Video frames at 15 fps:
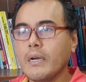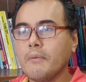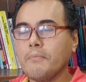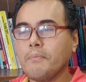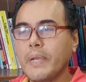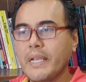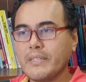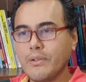
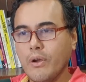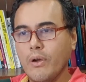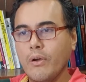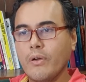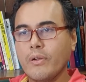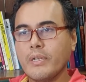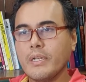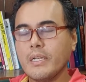based
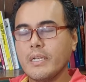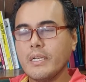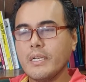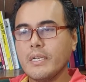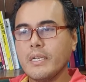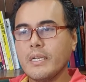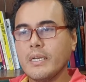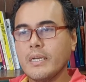on
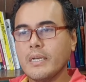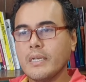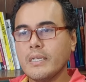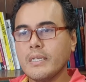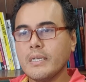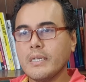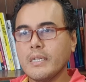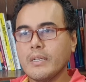
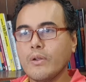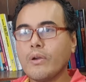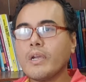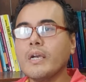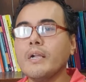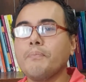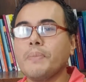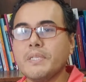the
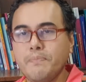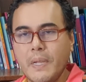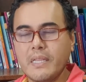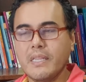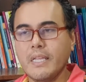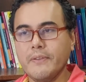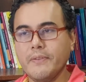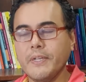local
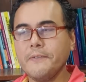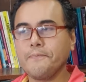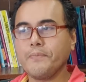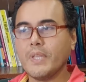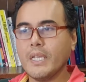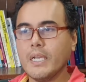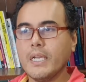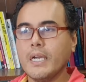perspective.
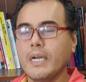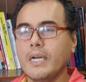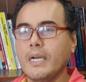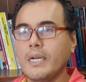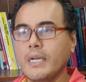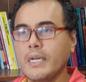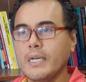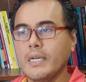
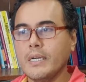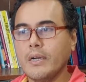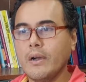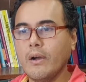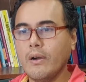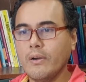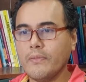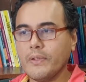
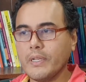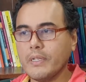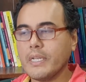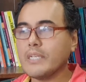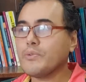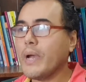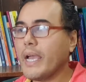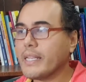
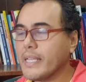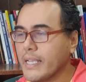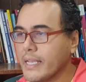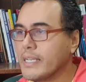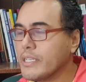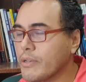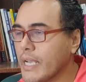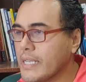That's why I
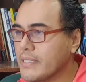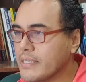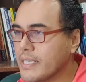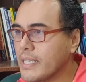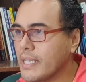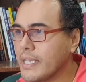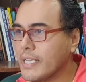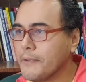think you can
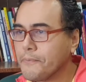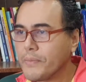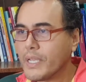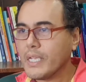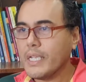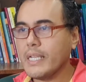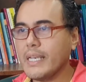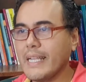see
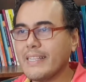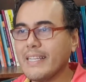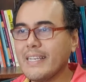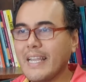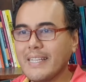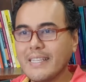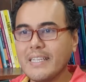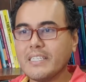in
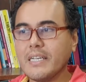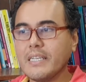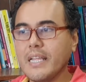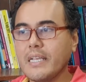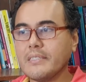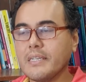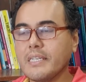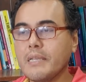1990s
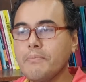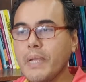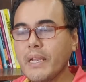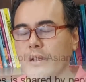there's a debate